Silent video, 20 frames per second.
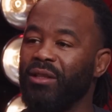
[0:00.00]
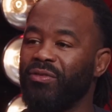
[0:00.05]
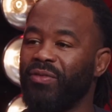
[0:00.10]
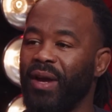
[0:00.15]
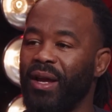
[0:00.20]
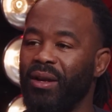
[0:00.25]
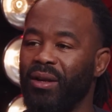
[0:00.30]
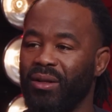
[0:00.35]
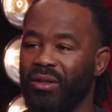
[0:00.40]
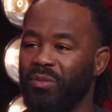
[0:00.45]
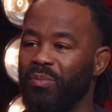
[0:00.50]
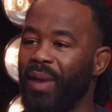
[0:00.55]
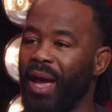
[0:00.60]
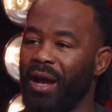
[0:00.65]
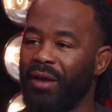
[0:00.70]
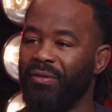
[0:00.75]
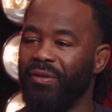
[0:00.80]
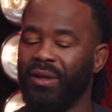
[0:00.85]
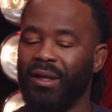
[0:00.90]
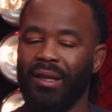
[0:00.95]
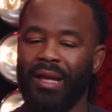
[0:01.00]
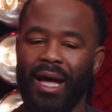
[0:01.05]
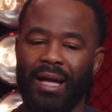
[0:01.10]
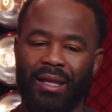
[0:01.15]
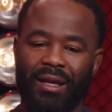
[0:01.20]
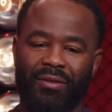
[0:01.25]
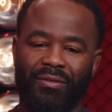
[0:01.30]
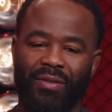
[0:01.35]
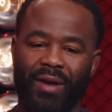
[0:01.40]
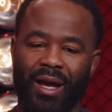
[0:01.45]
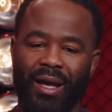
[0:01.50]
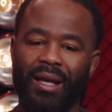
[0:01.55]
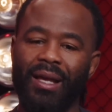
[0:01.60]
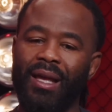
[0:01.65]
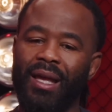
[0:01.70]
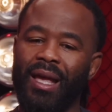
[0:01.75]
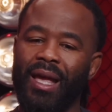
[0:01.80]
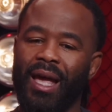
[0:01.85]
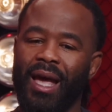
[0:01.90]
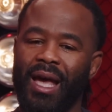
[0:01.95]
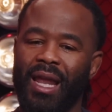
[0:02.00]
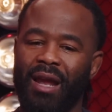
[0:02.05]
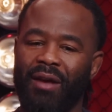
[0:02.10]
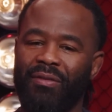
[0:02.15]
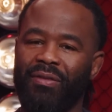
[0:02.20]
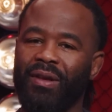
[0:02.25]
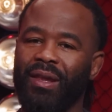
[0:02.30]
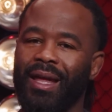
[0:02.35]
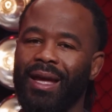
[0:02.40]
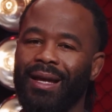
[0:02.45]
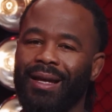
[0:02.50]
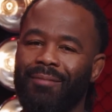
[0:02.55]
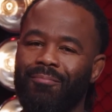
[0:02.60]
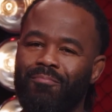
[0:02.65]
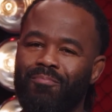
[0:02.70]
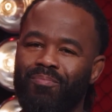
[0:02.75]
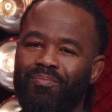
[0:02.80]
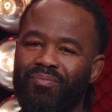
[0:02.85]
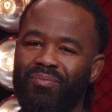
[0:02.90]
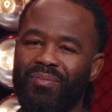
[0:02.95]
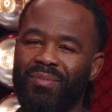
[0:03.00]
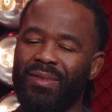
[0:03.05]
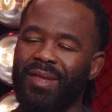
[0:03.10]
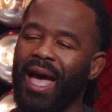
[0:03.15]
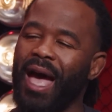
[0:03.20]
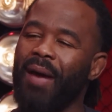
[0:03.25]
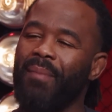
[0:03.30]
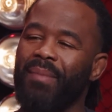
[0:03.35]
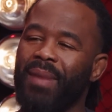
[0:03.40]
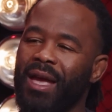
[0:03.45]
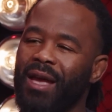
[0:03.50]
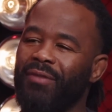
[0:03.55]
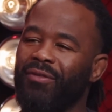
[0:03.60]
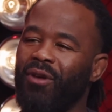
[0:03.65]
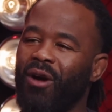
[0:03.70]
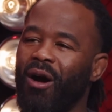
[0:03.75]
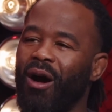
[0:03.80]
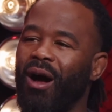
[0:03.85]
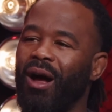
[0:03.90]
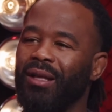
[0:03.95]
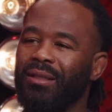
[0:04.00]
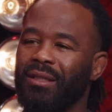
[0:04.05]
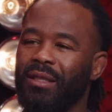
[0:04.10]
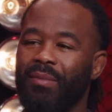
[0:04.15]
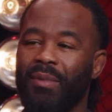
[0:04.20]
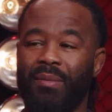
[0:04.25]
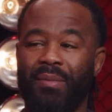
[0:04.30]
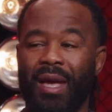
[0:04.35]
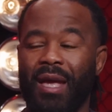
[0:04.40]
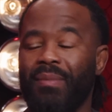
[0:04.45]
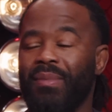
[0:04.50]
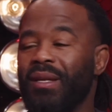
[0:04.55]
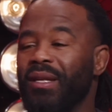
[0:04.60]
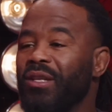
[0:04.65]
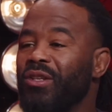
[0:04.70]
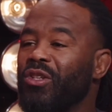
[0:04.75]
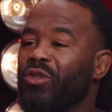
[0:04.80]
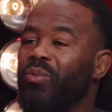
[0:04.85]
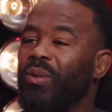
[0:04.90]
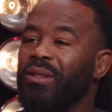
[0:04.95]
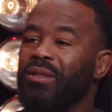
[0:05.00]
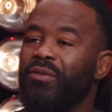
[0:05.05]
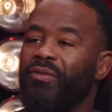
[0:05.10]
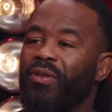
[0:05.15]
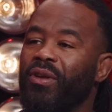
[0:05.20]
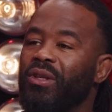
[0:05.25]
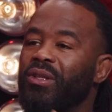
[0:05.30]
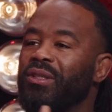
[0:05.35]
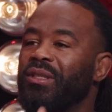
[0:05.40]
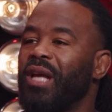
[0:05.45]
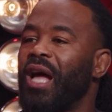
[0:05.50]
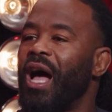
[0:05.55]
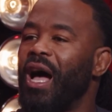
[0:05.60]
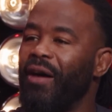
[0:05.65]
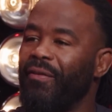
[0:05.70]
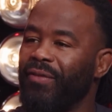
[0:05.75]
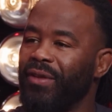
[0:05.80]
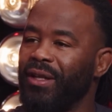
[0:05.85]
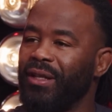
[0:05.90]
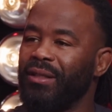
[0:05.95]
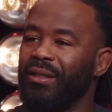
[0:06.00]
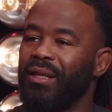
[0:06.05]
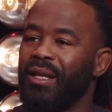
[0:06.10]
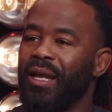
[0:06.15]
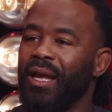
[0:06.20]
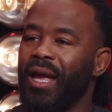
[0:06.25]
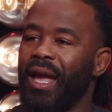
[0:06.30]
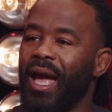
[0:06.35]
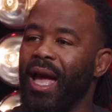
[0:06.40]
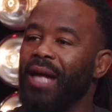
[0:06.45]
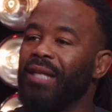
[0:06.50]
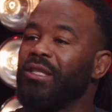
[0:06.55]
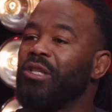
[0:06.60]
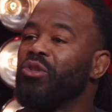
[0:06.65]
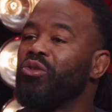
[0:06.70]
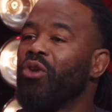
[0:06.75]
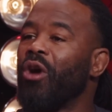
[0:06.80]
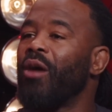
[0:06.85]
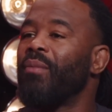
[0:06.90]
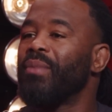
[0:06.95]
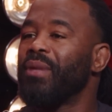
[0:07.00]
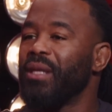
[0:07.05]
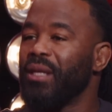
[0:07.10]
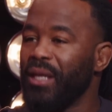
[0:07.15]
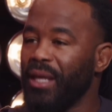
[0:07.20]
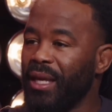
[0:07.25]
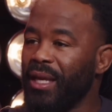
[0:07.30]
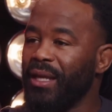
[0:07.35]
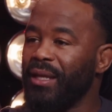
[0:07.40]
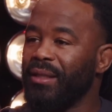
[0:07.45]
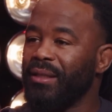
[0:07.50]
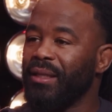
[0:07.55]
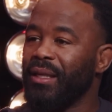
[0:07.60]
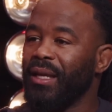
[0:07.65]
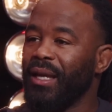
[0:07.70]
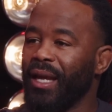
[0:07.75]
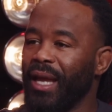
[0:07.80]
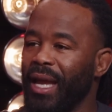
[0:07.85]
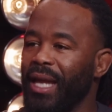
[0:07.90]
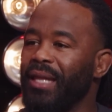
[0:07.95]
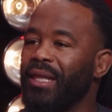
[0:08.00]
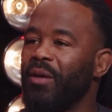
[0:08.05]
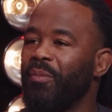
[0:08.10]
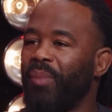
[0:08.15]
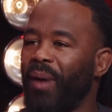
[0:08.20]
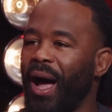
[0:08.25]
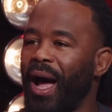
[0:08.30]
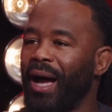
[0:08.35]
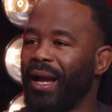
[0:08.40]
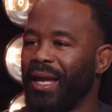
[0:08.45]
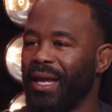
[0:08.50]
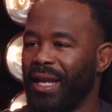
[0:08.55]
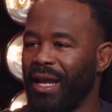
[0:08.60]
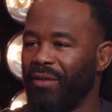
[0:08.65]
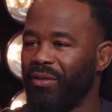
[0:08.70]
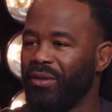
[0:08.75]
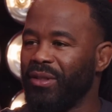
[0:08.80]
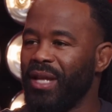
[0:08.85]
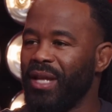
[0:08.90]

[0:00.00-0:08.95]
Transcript: was fighting on his back foot a lot that fight, and I feel like that may have cost him, and maybe he just wasn't feeling as confident as he normally is yeah. in the pocket after